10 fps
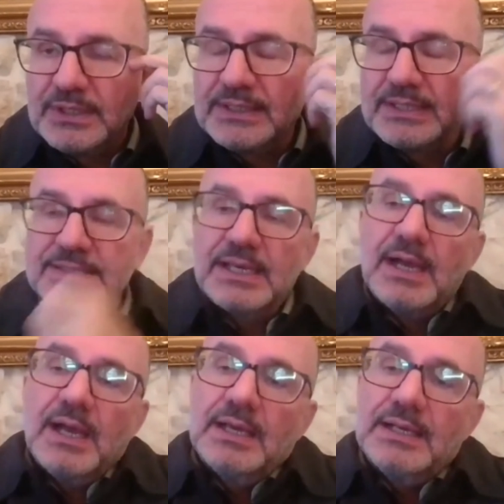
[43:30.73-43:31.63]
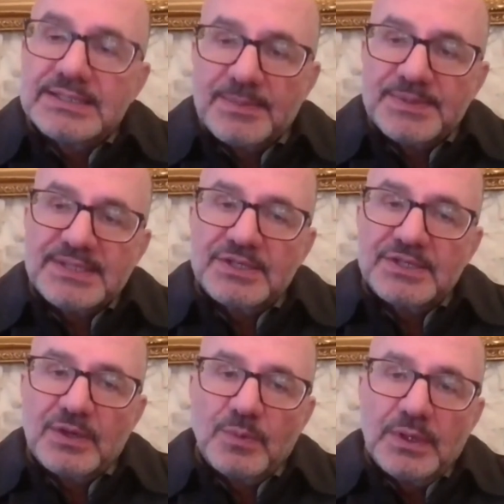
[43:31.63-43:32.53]
It is a highly
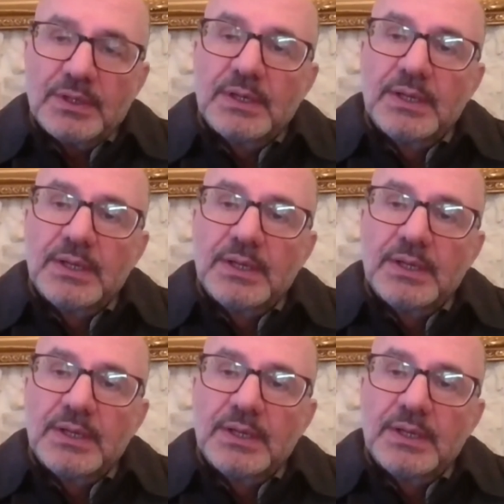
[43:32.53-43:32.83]
substantial one.